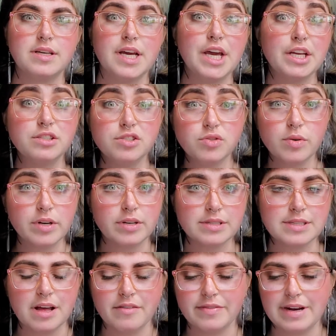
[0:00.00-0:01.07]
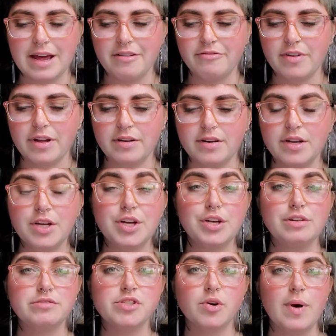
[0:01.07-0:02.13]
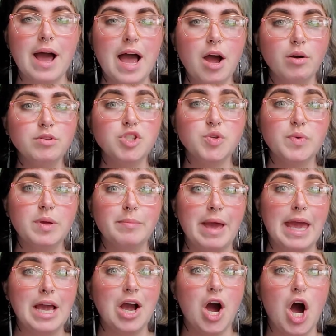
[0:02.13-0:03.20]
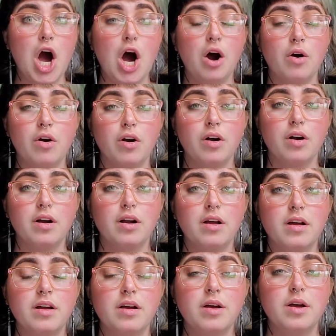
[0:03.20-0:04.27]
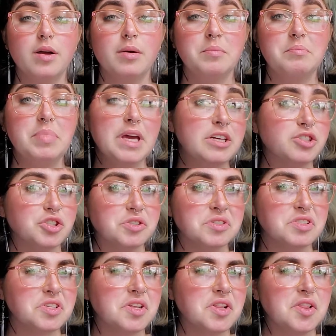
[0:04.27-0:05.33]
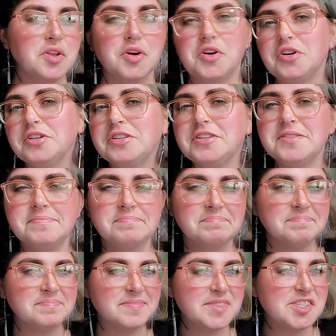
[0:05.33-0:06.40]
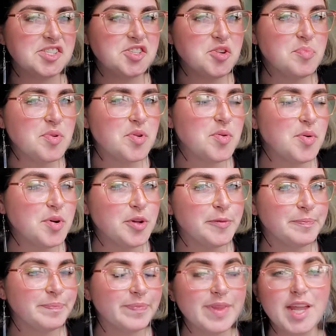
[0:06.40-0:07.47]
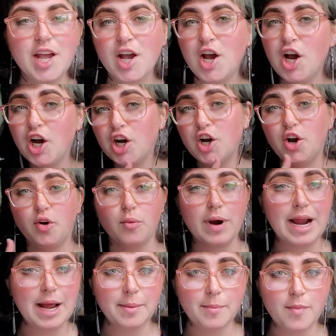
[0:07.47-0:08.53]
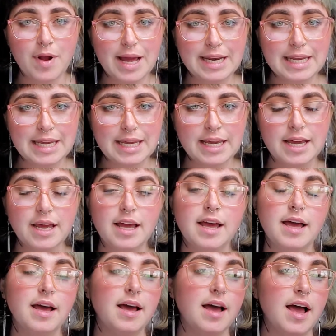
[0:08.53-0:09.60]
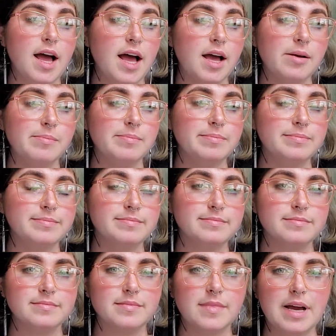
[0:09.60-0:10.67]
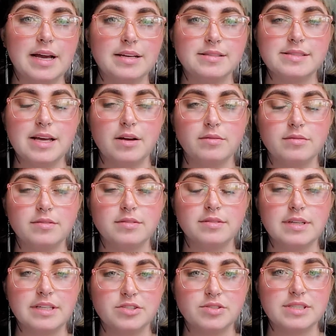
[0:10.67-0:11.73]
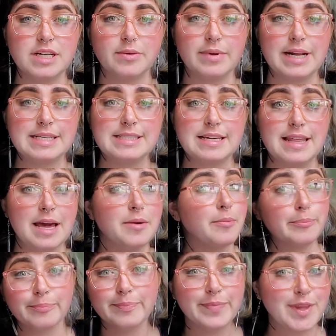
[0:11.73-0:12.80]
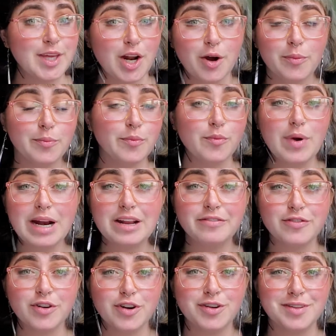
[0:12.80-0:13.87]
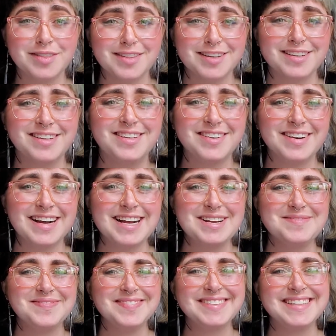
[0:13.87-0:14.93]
enjoy yourself and have fun. So how do we make our pictures look super cool, gram ready? I sound interesting when I say that, you know, ready for the gram.